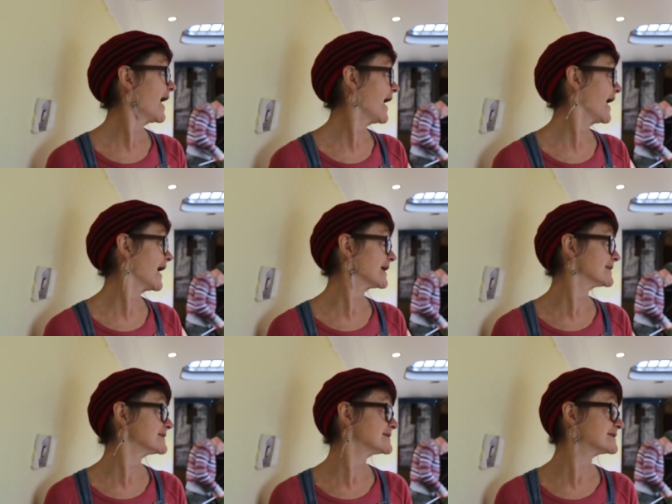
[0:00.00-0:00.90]

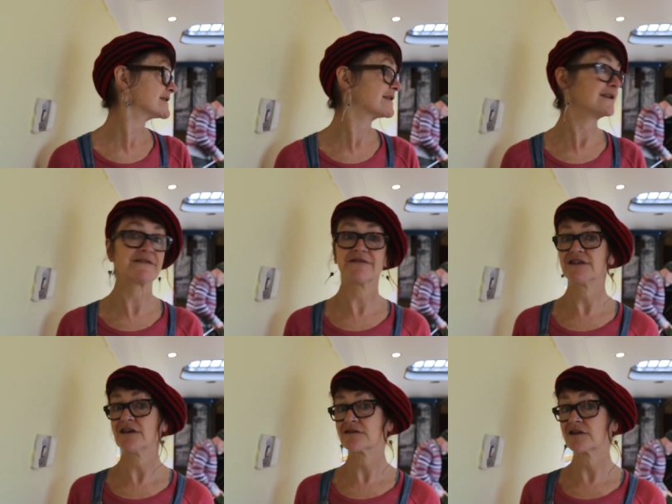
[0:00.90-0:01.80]
And this
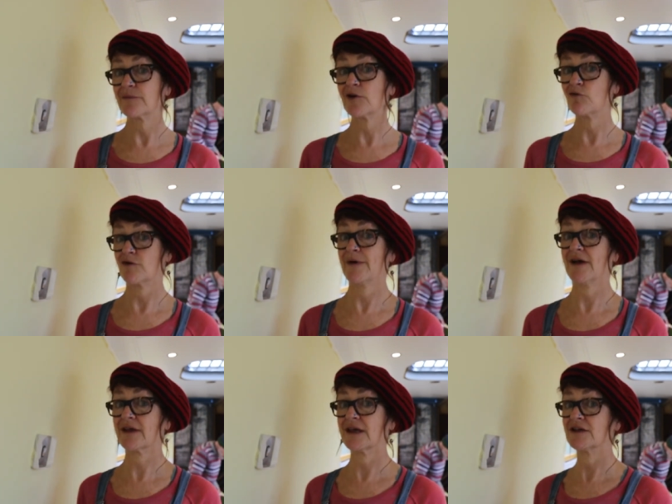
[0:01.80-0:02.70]
video is going to be all
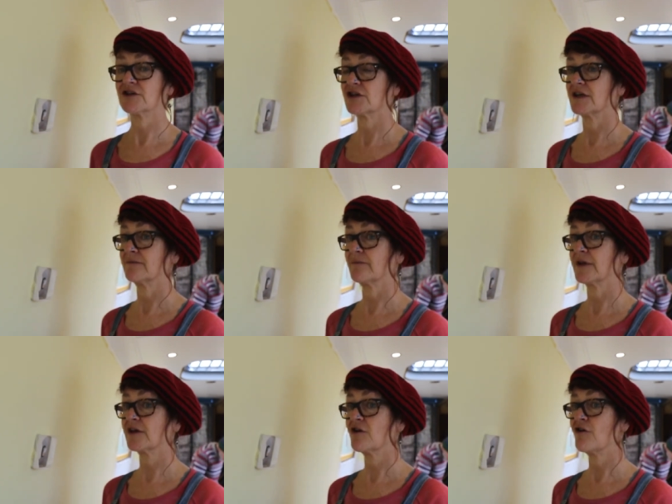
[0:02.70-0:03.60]
about the kitchen
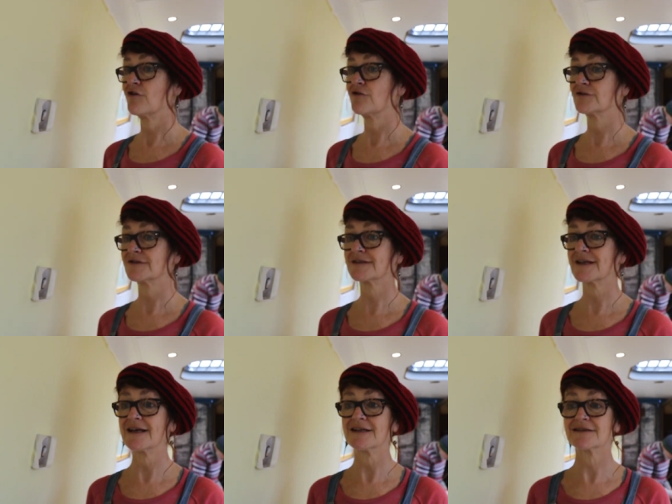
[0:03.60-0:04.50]
because
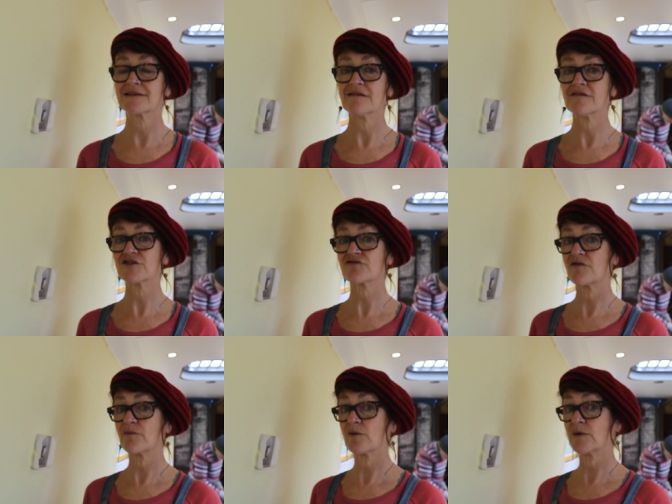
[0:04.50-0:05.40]
it's the last
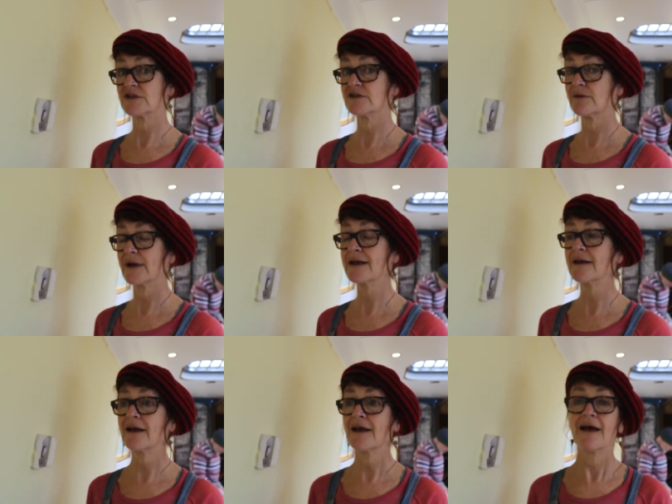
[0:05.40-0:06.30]
room that we're doing.